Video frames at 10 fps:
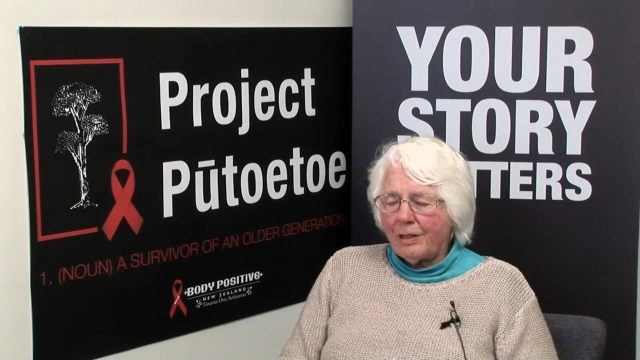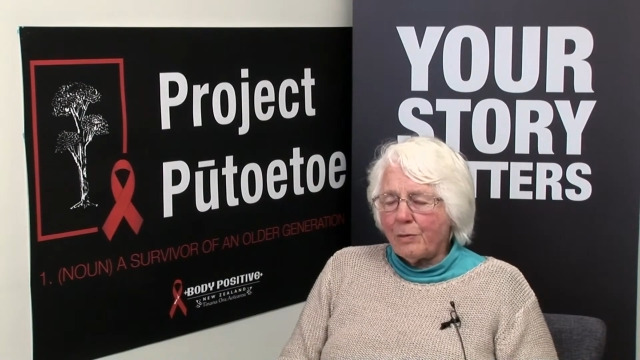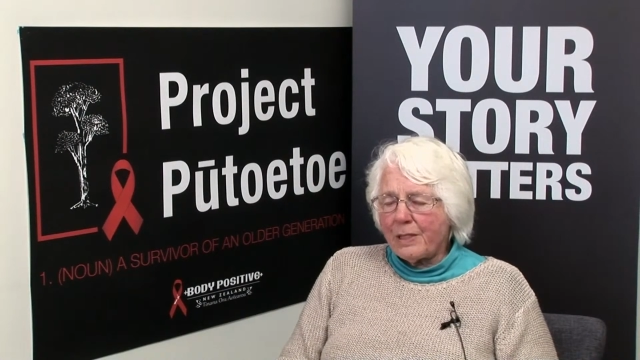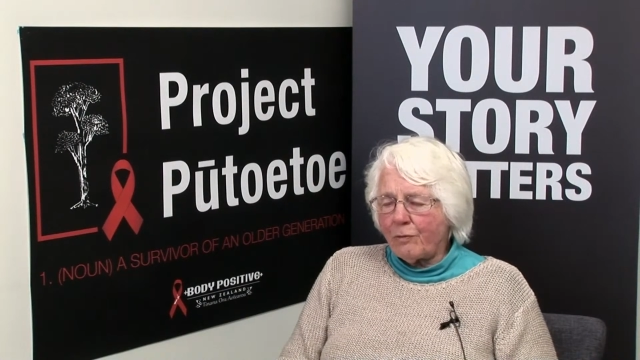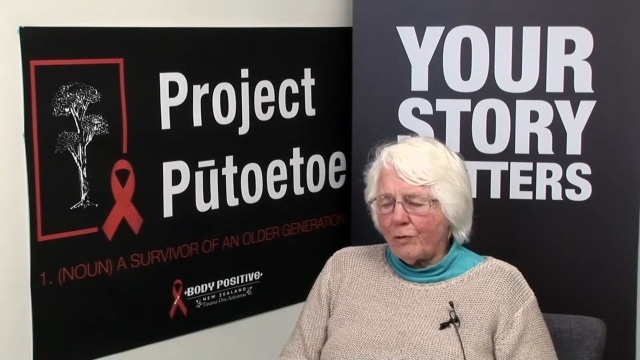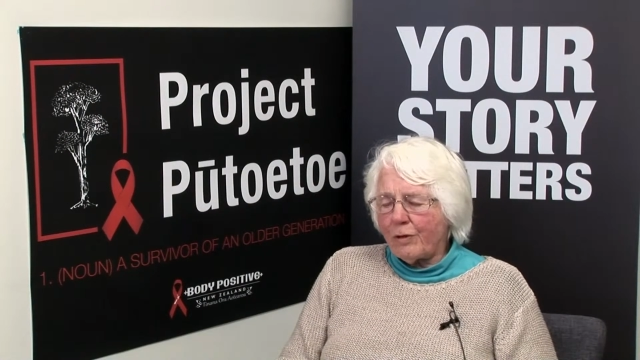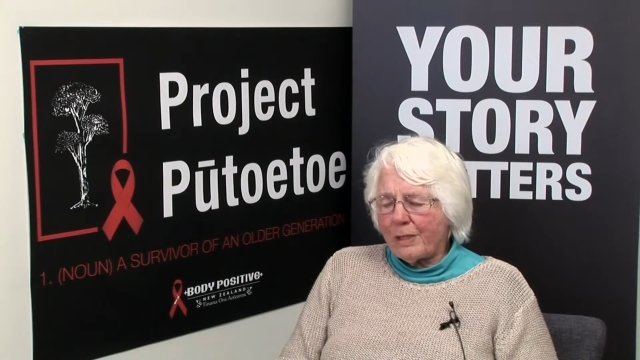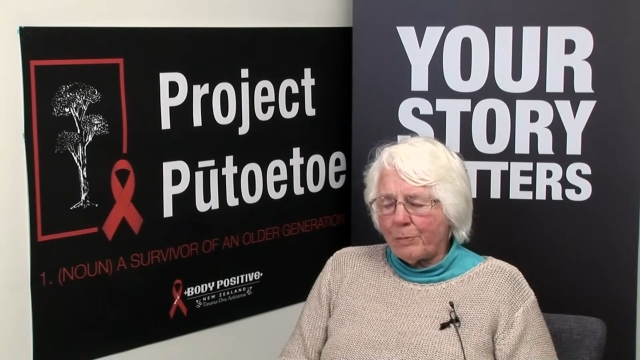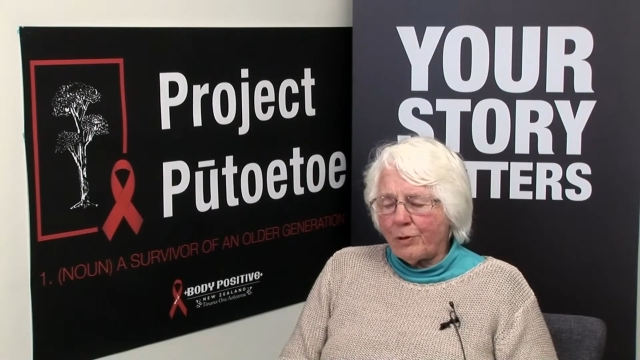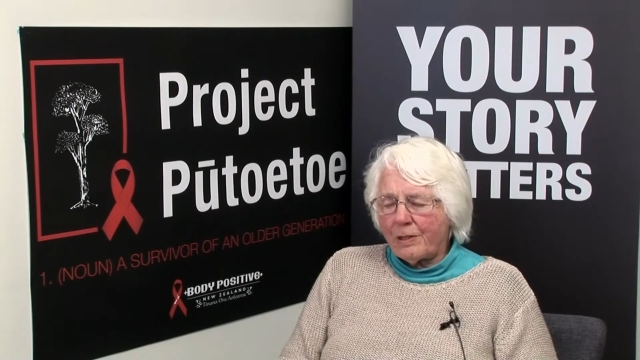he was the
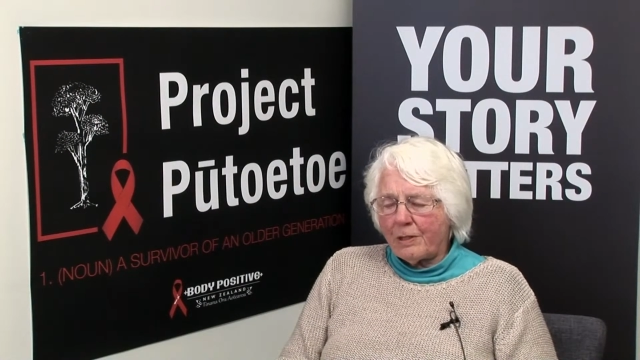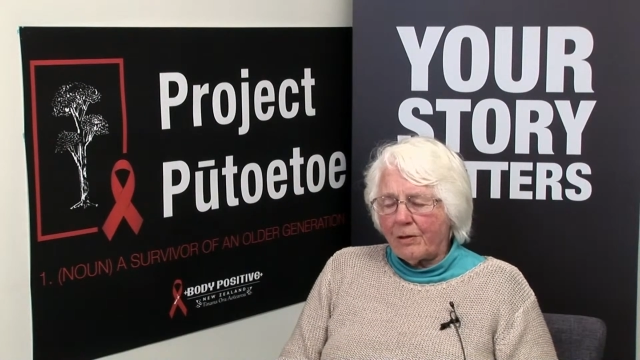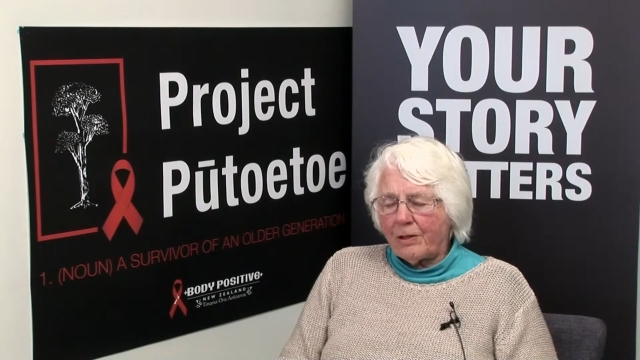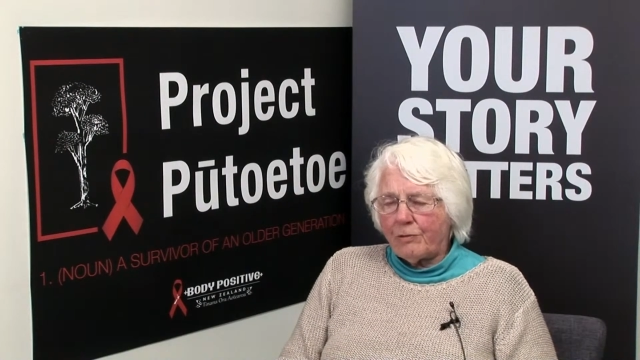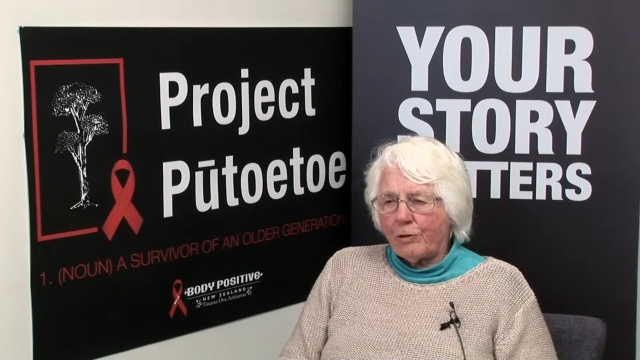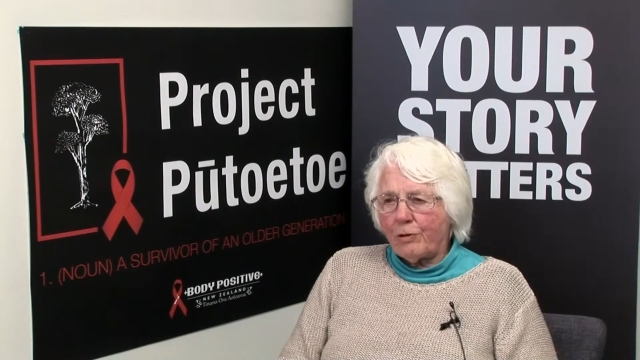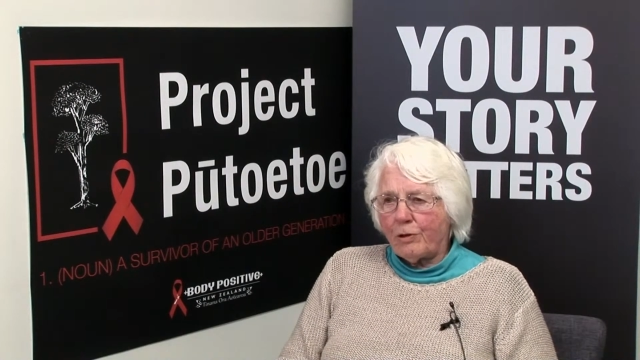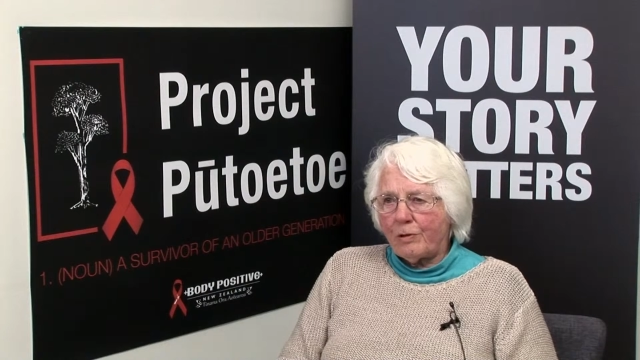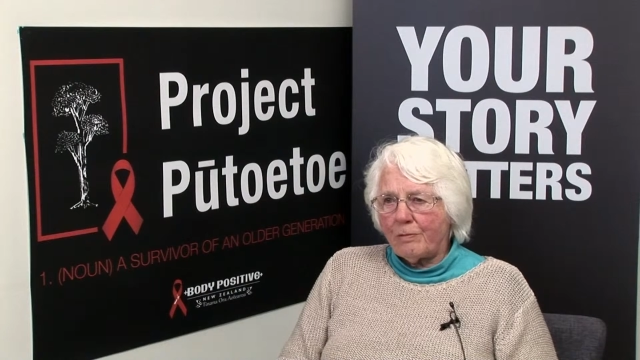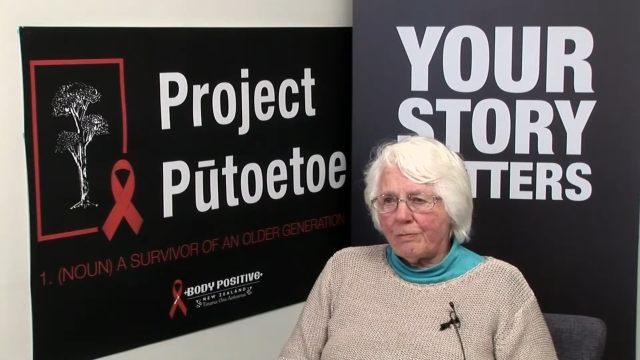first person I'd ever
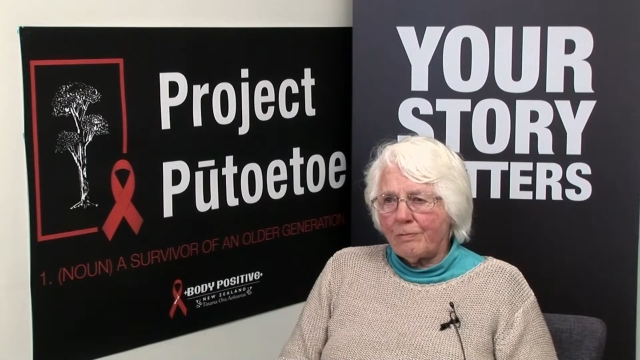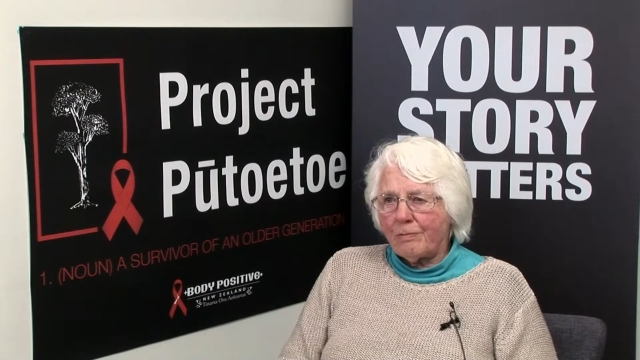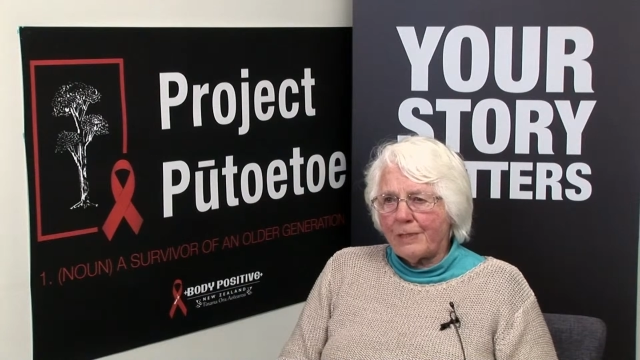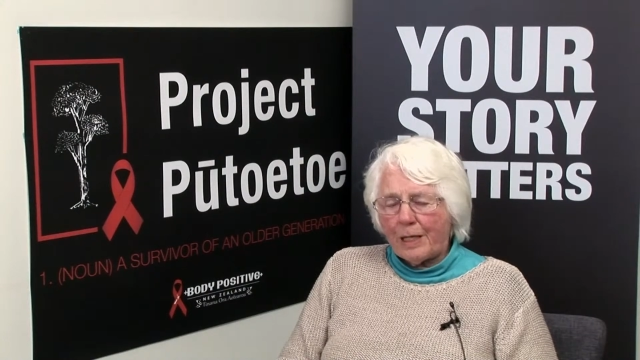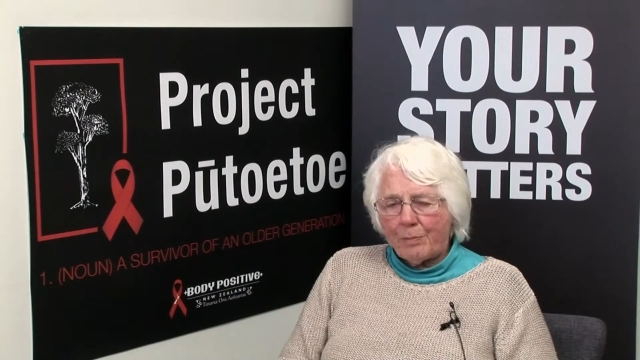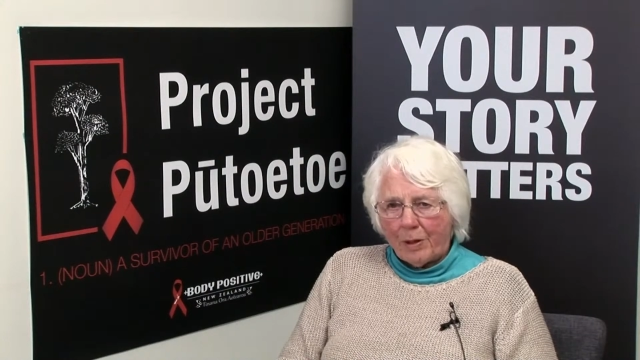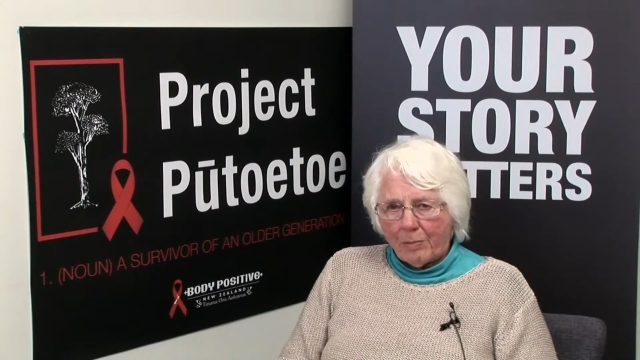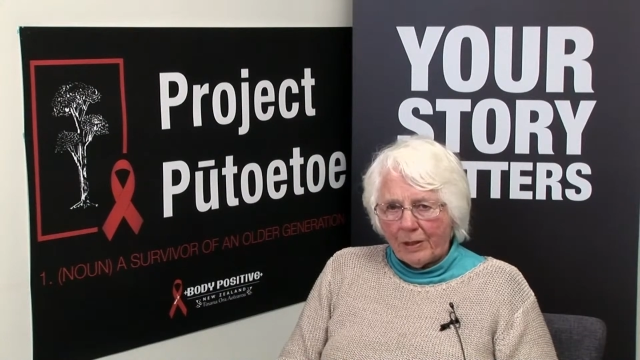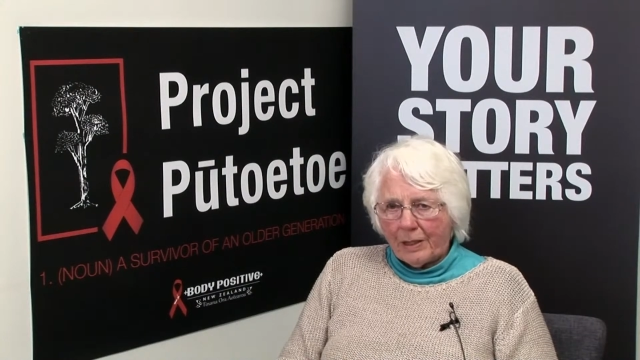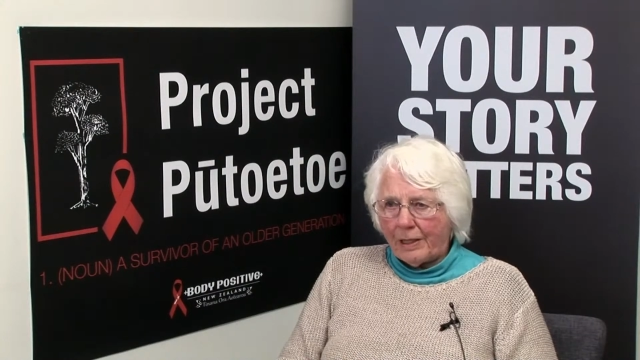heard say
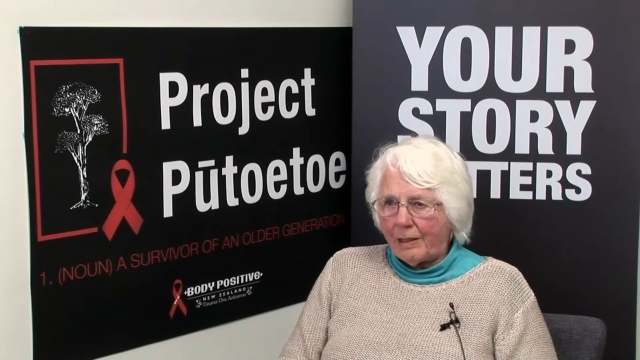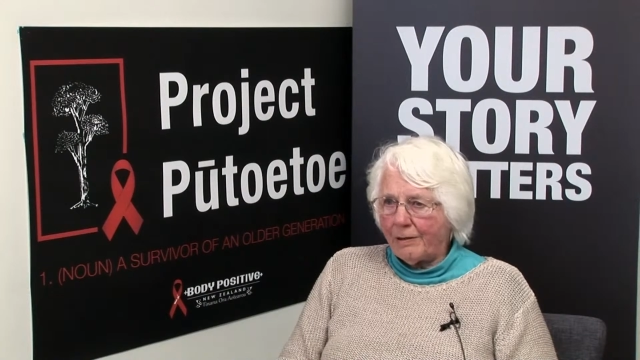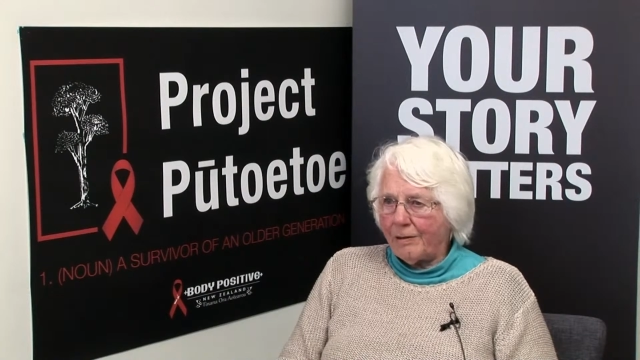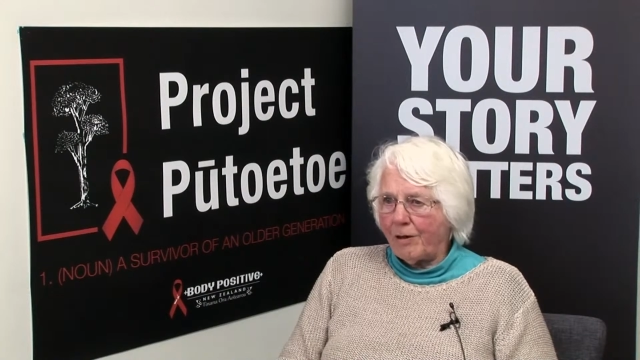publicly,